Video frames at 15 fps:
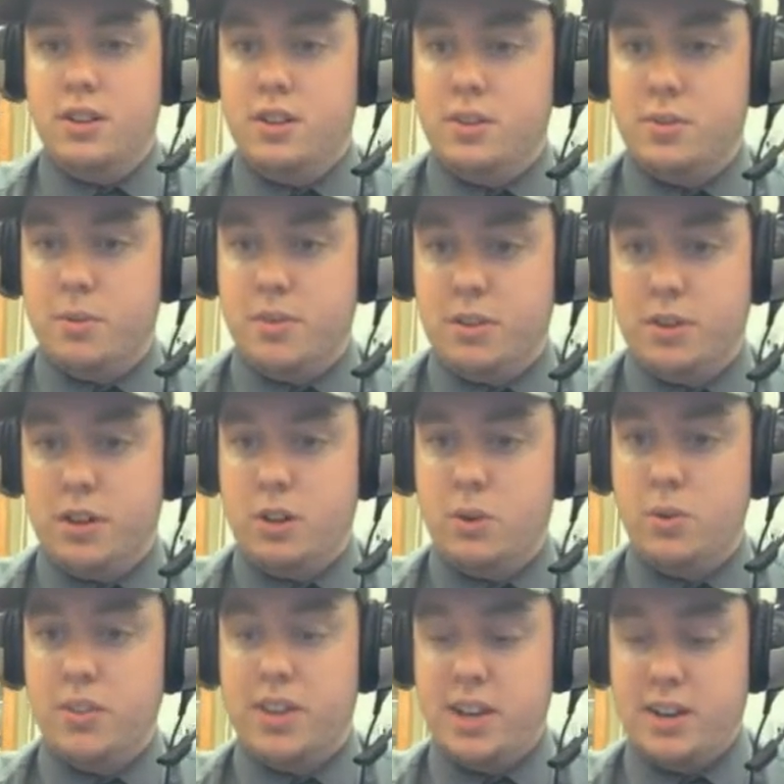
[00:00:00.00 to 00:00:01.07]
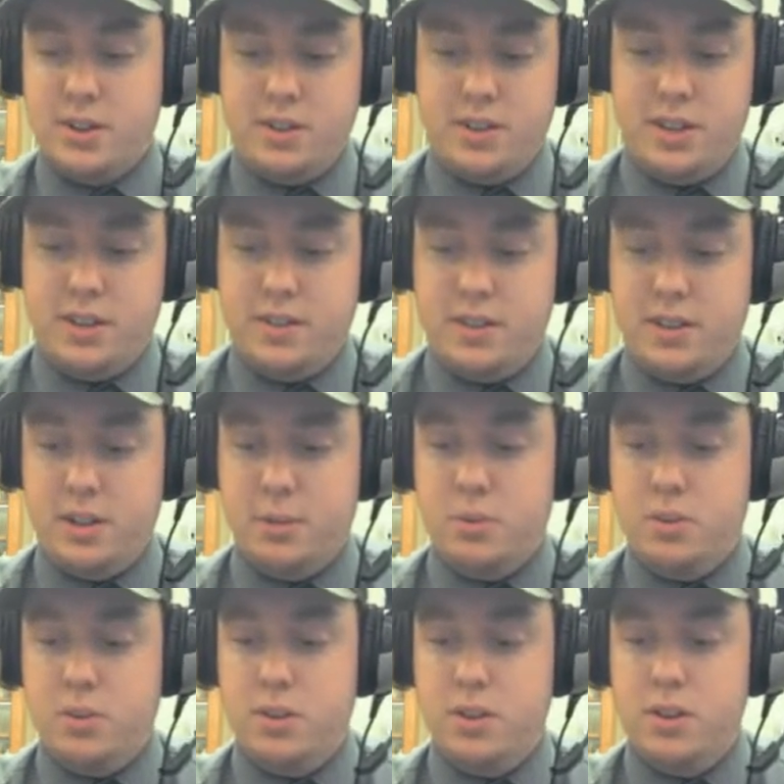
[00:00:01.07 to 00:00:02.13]
So we're going to record that on our data
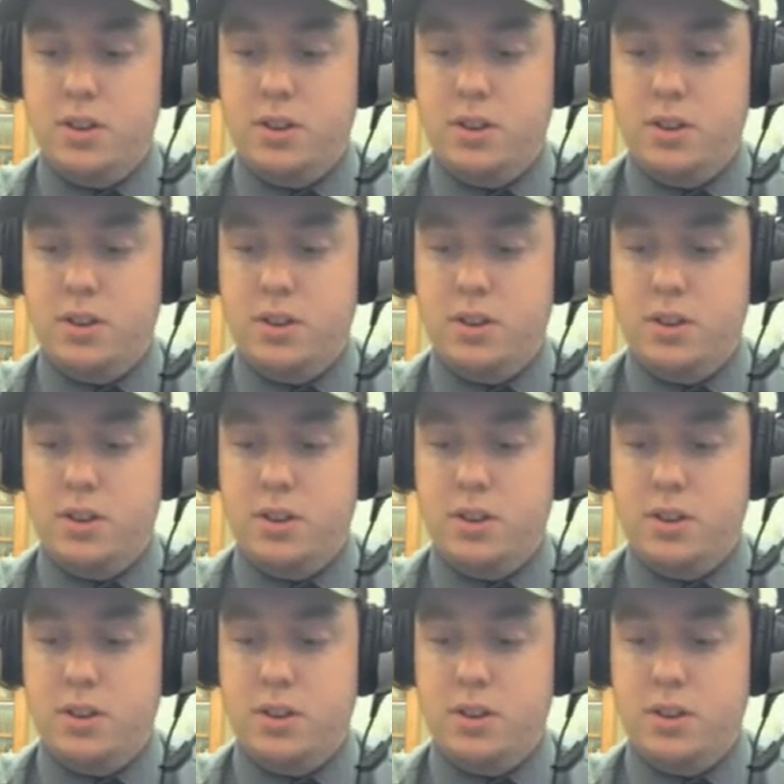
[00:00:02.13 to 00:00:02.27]
table,